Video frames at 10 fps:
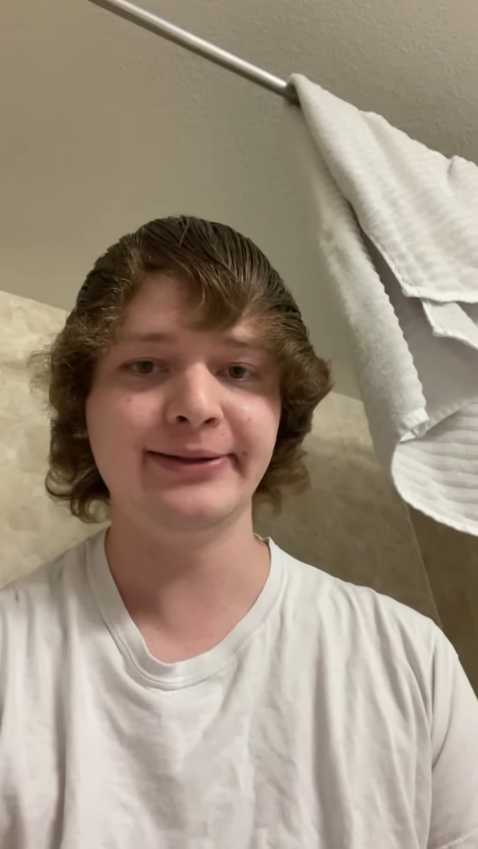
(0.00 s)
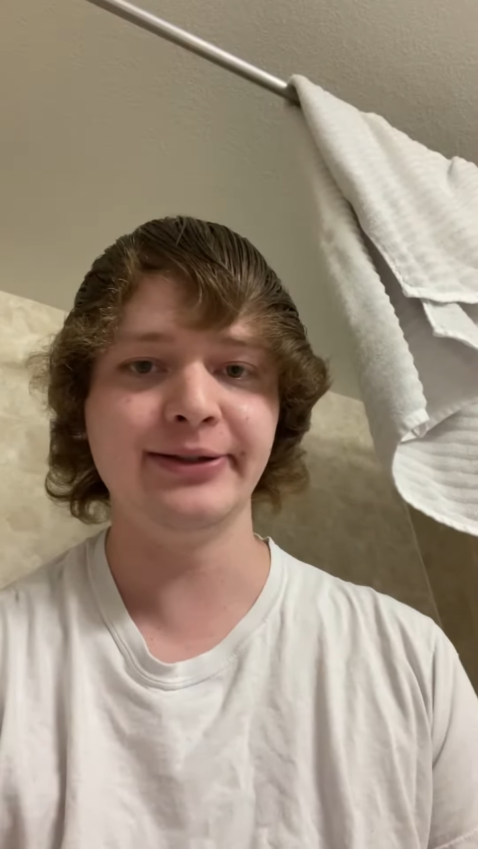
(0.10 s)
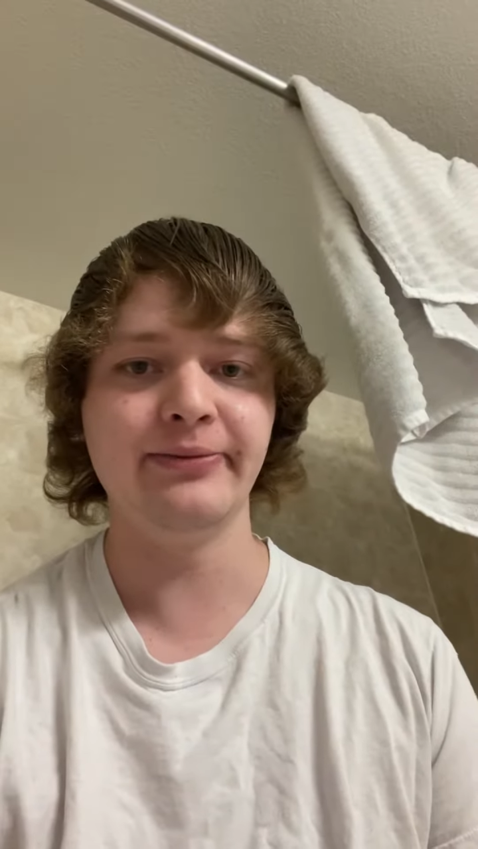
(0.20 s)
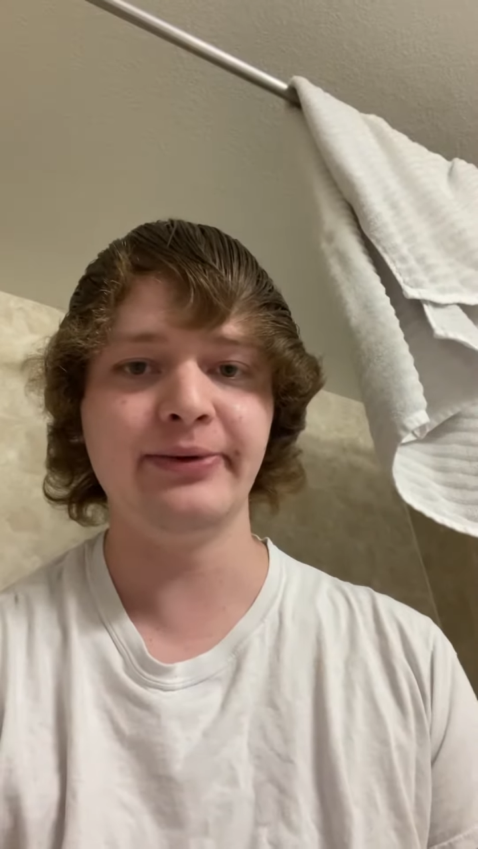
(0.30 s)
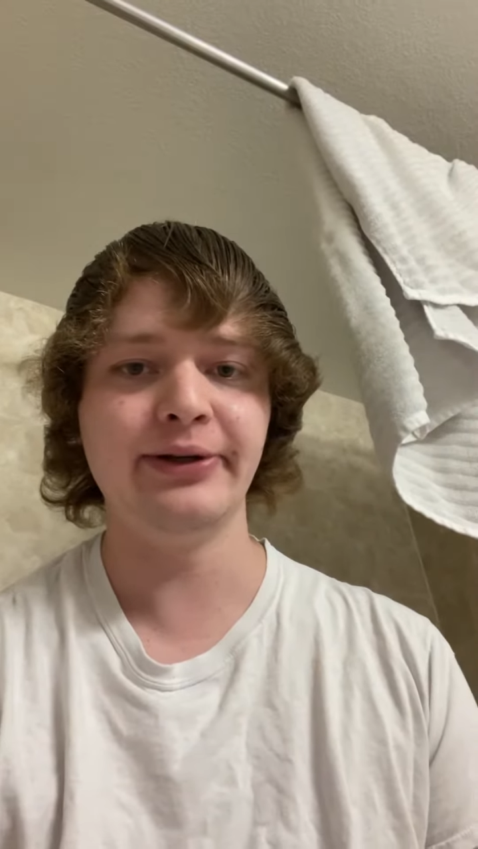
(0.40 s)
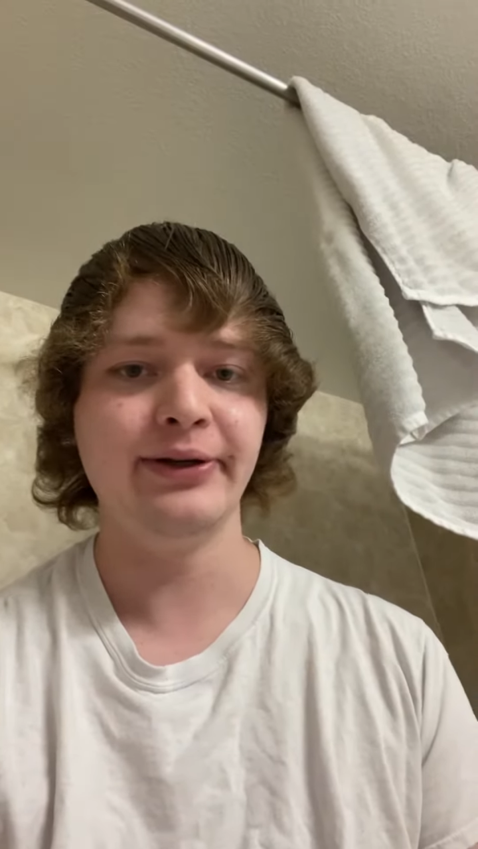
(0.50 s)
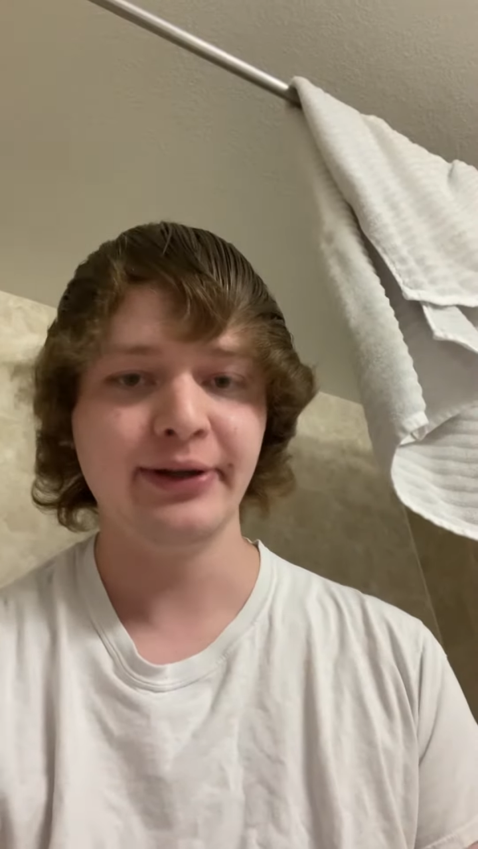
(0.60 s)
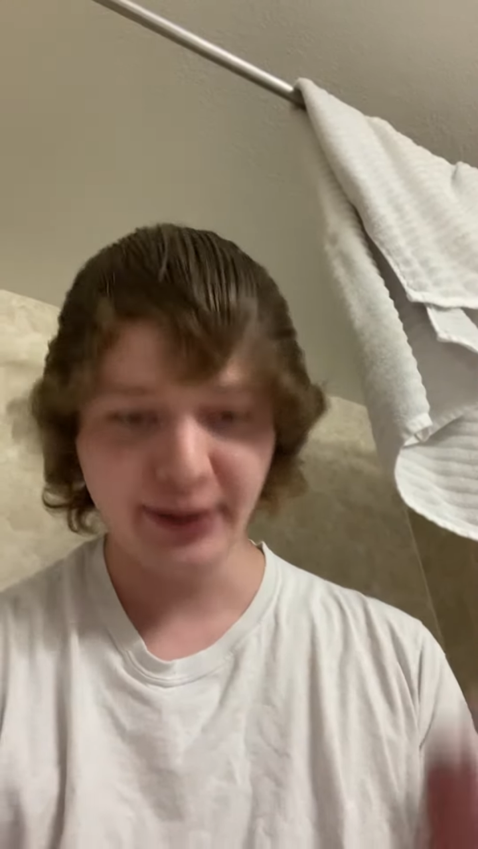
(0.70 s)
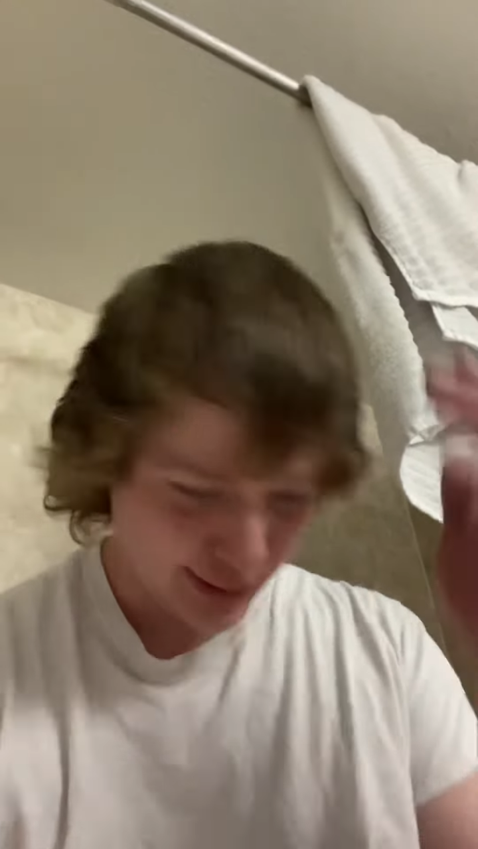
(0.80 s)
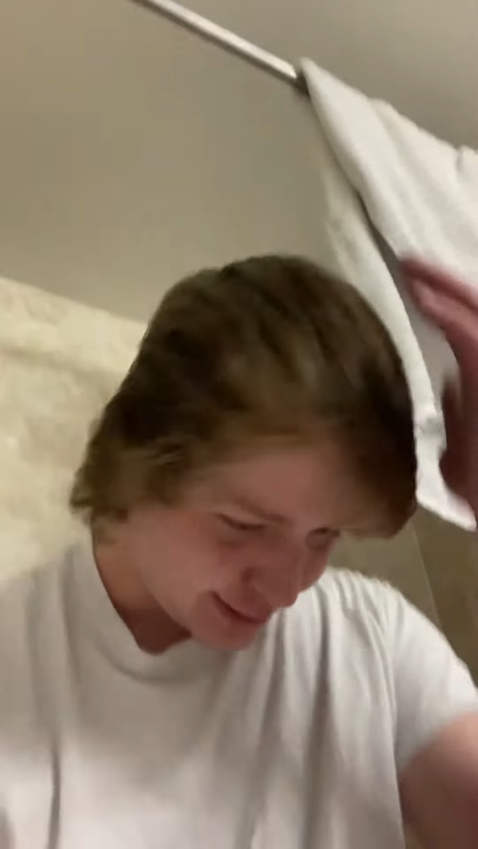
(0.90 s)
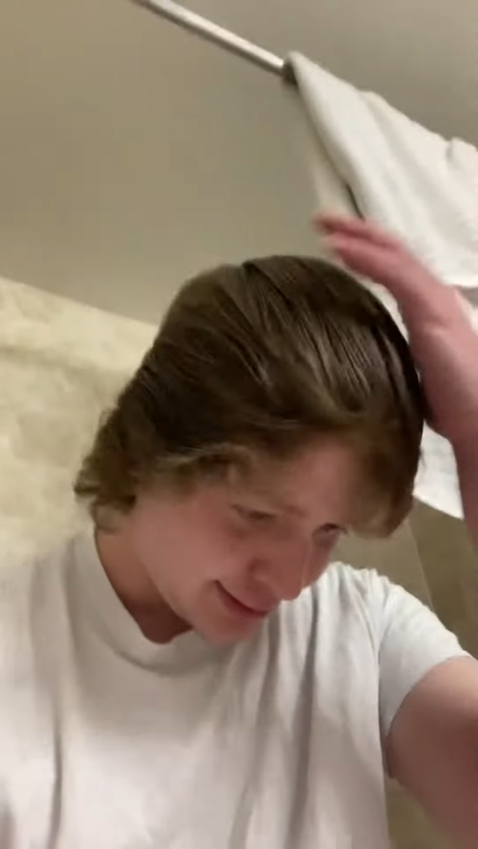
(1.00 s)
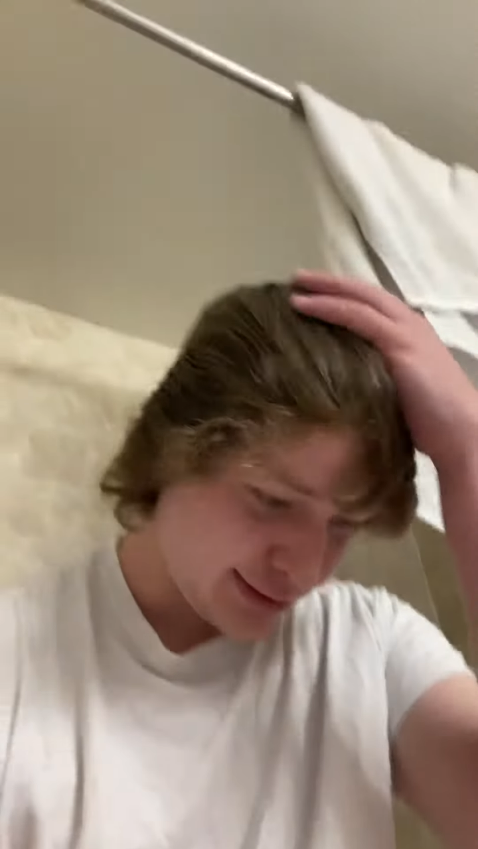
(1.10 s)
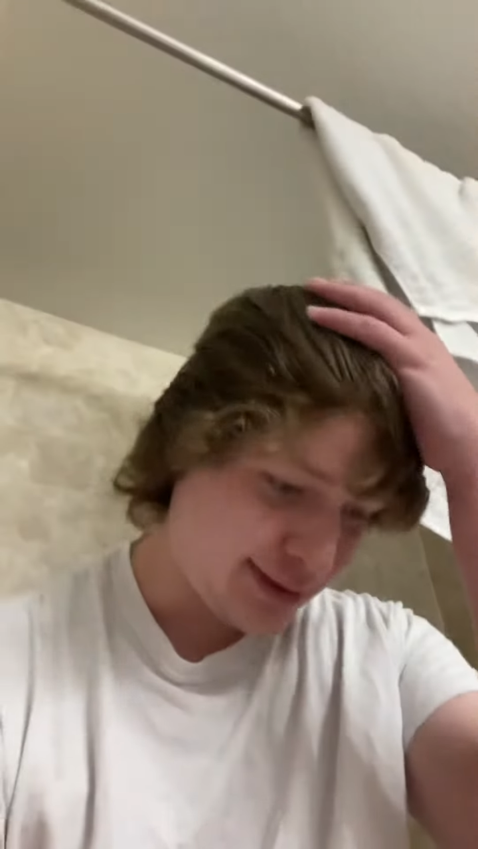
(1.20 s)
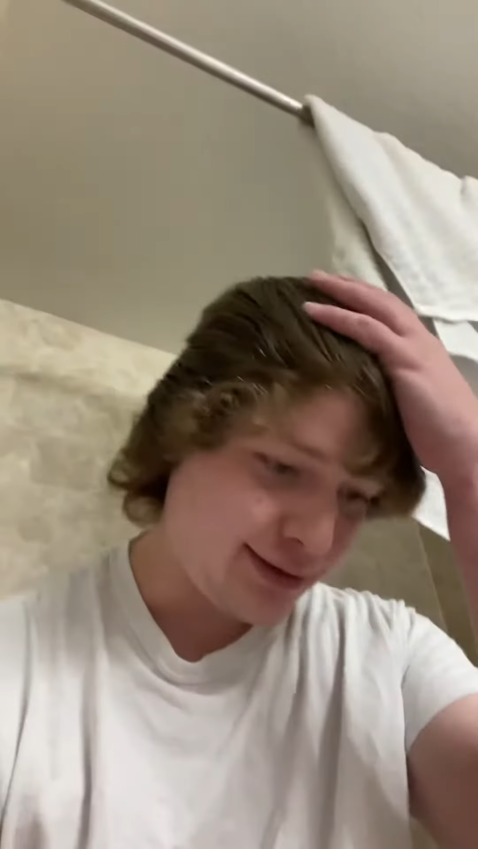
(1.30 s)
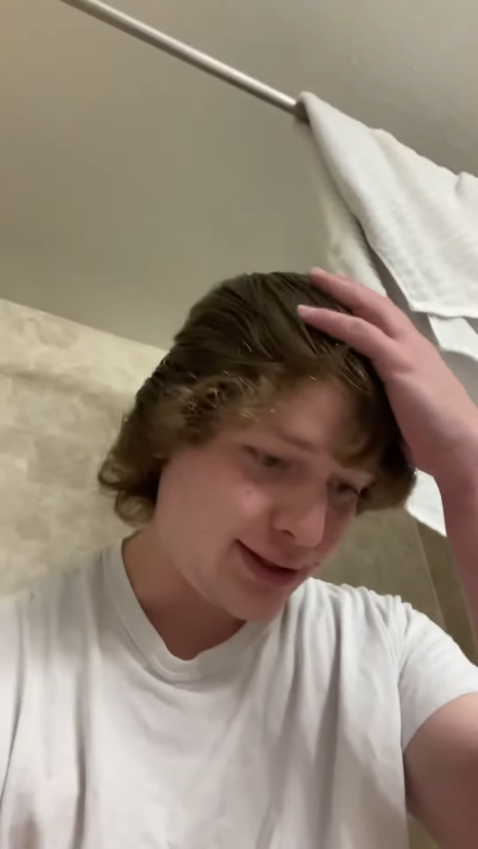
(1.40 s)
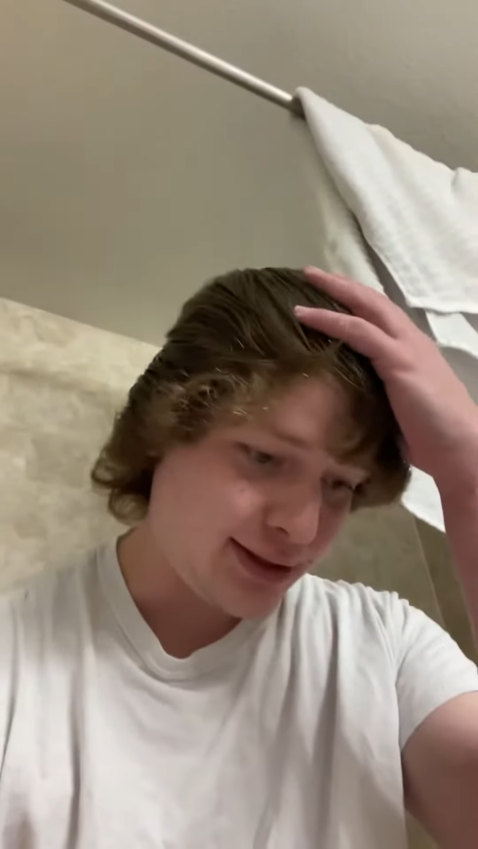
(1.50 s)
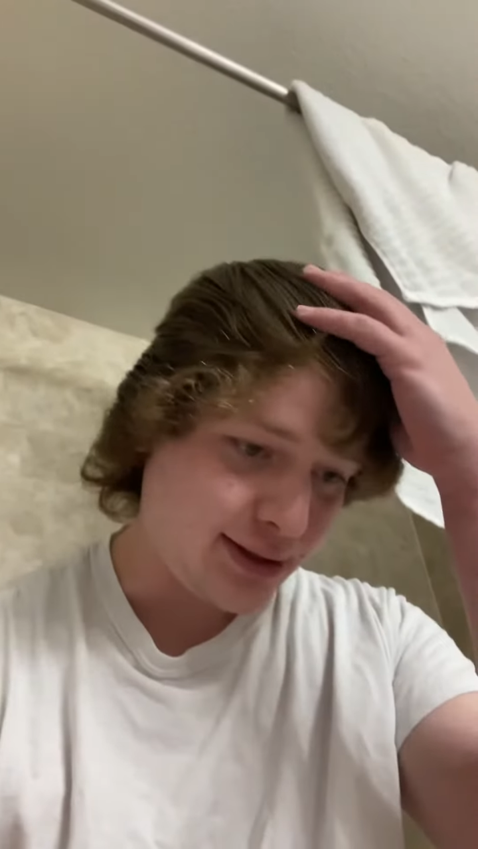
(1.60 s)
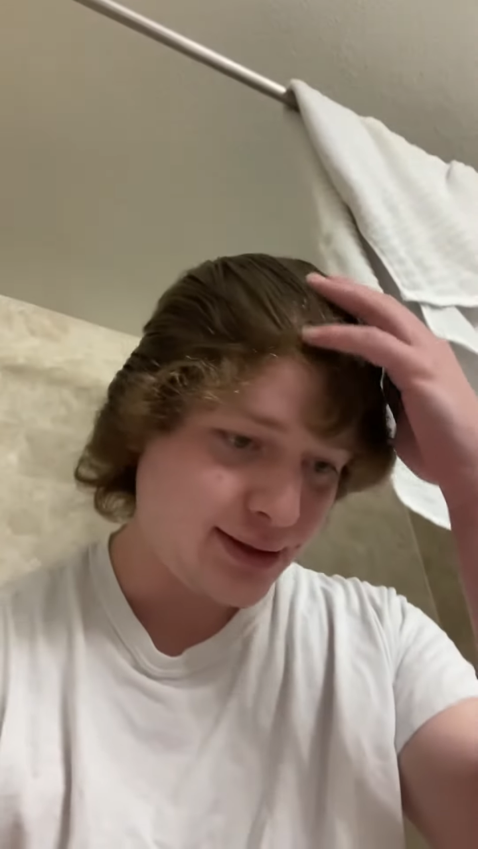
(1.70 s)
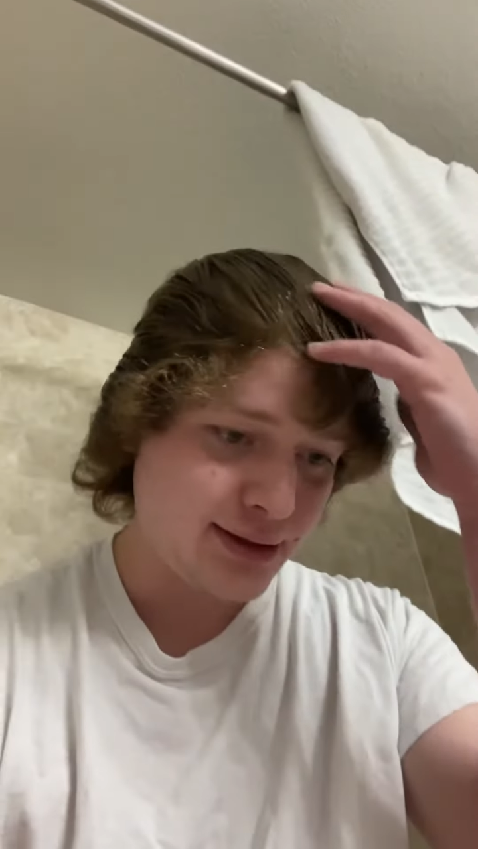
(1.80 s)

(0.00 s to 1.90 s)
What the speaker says: Serbia. And the